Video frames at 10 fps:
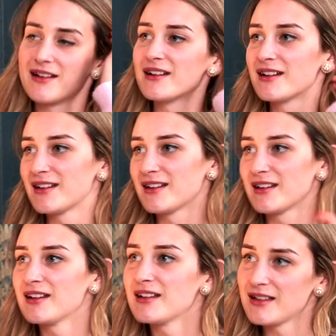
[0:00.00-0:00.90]
would
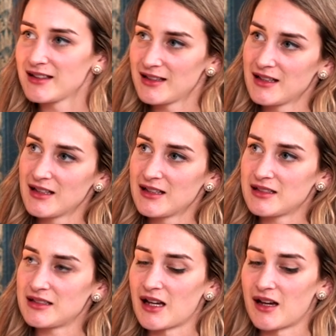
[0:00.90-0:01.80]
totally fly back.
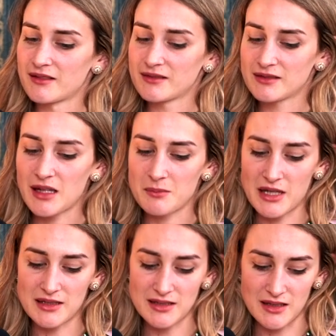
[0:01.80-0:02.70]
Yeah. Yeah. I
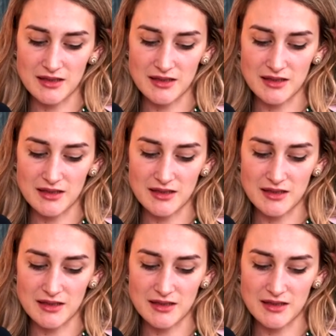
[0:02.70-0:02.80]
wouldn't sense.